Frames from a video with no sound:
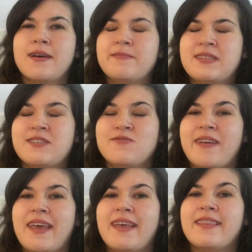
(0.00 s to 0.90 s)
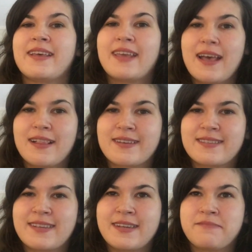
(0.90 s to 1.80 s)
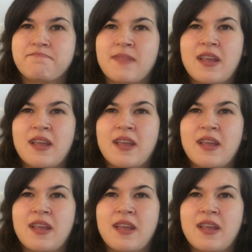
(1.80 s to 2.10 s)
up to in the galaxy.